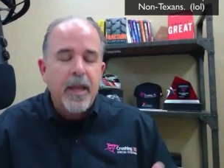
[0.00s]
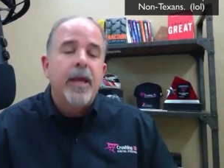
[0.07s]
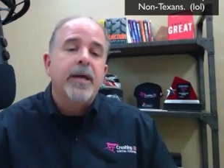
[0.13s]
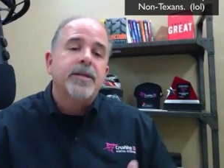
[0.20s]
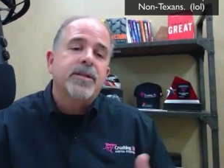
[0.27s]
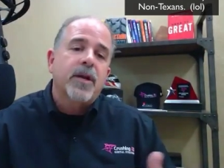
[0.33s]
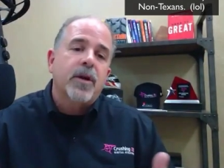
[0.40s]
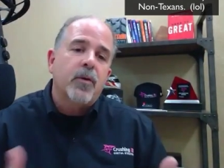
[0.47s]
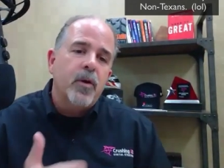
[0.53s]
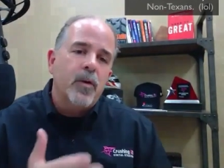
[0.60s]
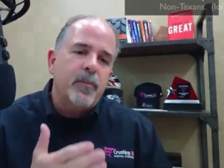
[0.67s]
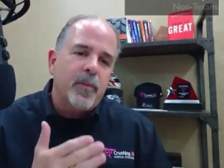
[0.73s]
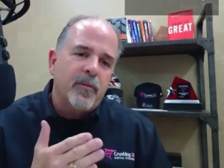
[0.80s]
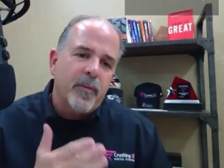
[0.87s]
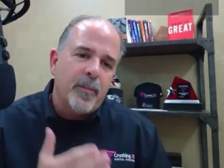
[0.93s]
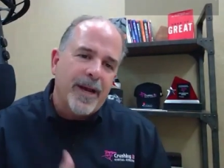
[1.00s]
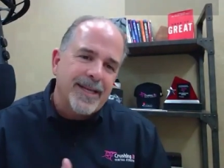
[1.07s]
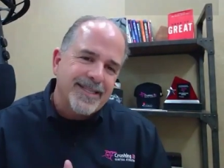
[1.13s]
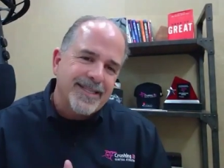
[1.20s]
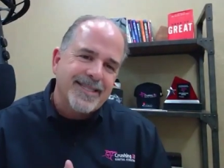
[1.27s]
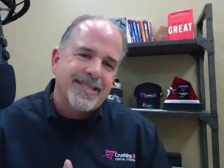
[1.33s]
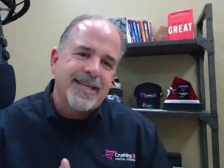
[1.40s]
It's a group of about
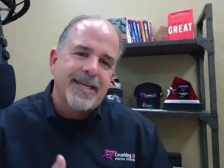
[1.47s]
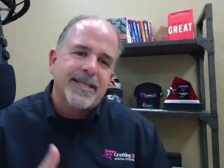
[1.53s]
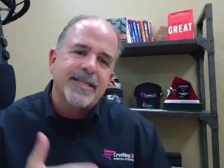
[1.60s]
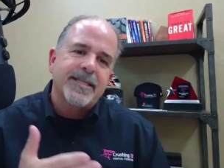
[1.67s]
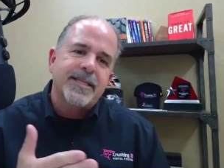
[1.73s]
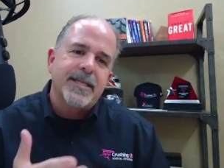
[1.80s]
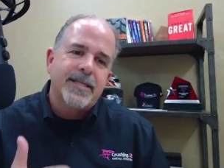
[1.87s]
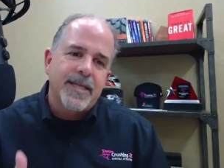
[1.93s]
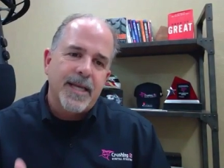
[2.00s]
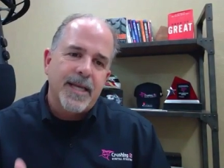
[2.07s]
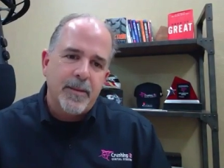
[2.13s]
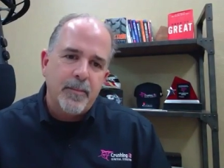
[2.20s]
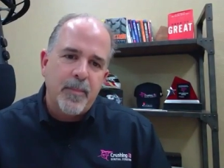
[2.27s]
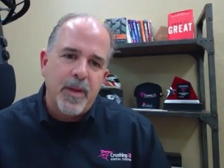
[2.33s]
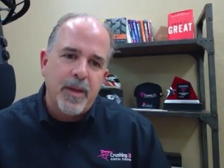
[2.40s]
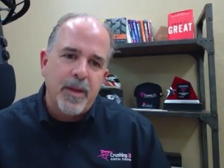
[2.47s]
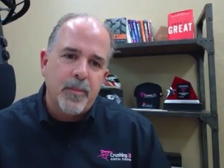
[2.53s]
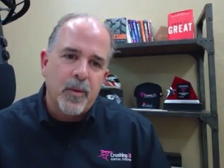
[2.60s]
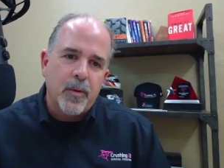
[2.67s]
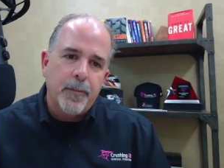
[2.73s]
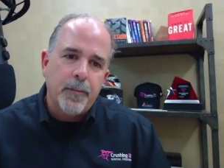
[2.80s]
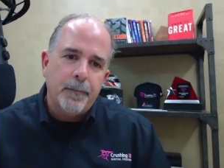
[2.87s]
six to ten
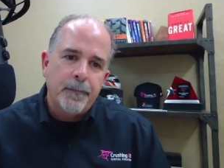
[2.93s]
people.